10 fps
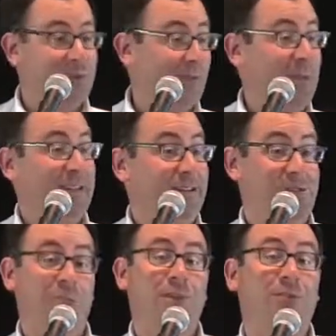should be, it
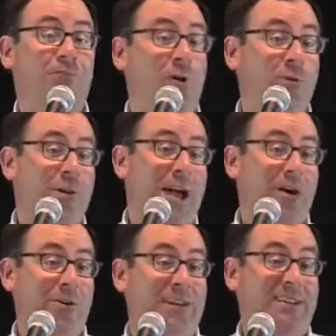should be thrown
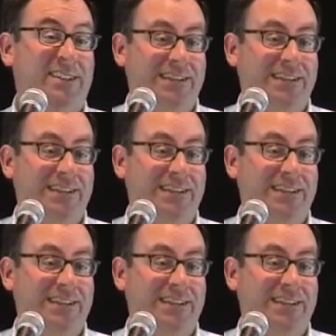out in,